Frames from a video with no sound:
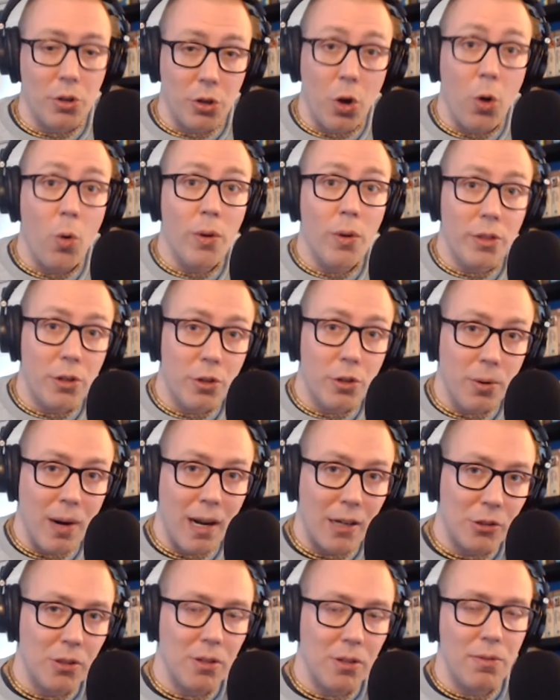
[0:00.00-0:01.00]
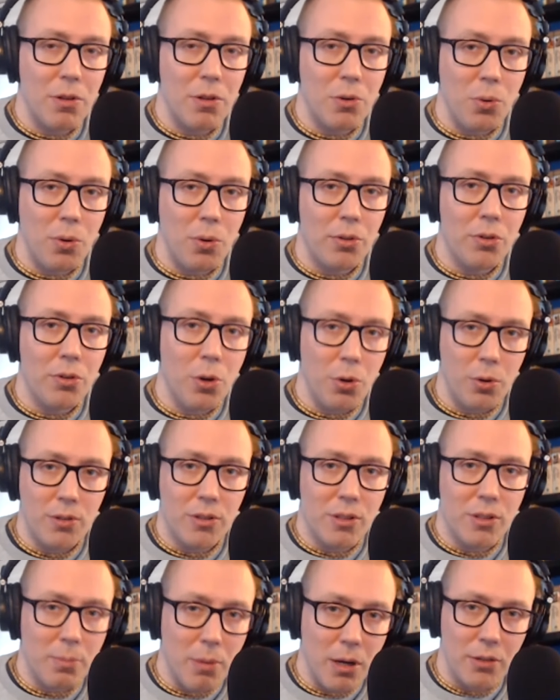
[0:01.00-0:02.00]
Go in the direction of the north node is
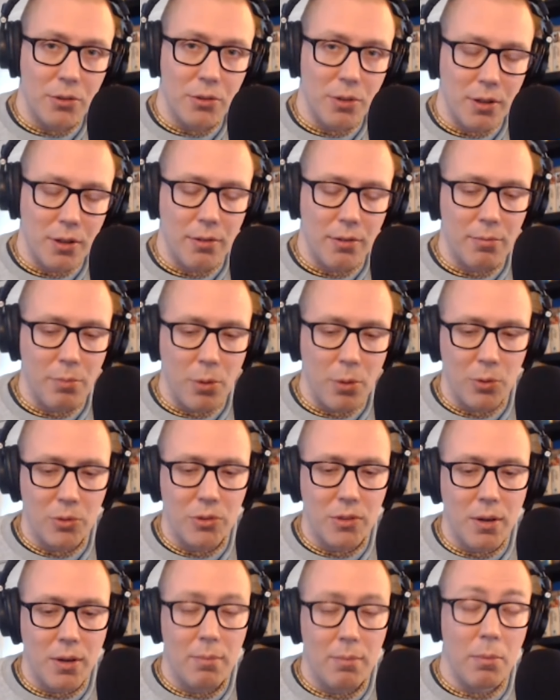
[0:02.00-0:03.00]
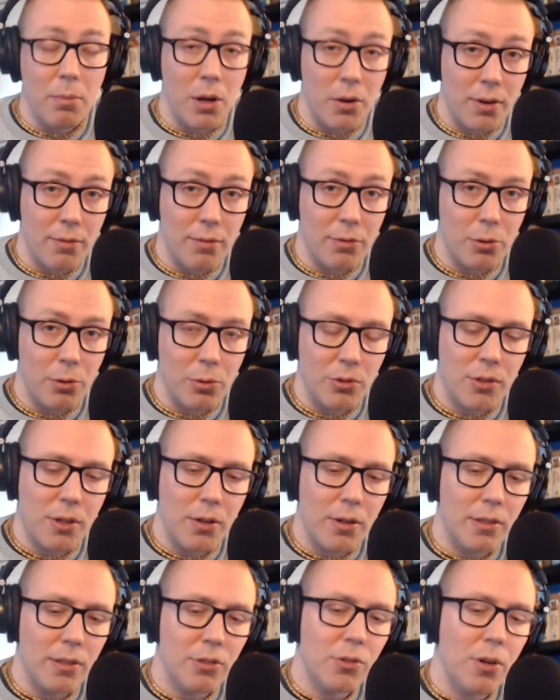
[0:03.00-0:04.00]
the mantra of most modern
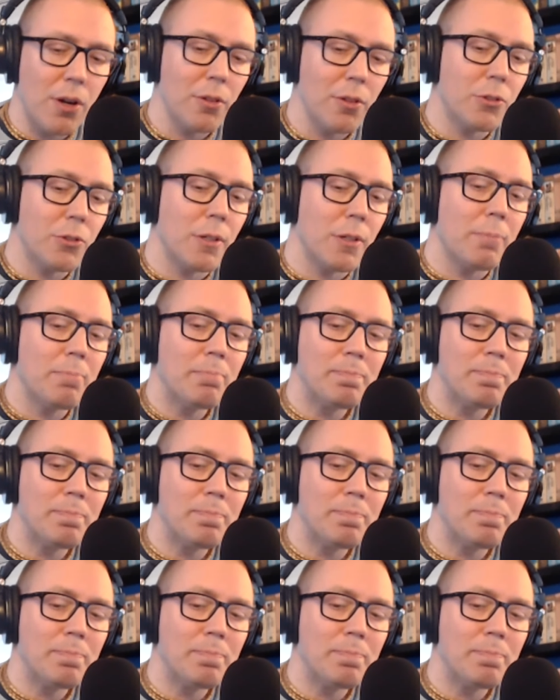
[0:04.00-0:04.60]
evolutionary astrology.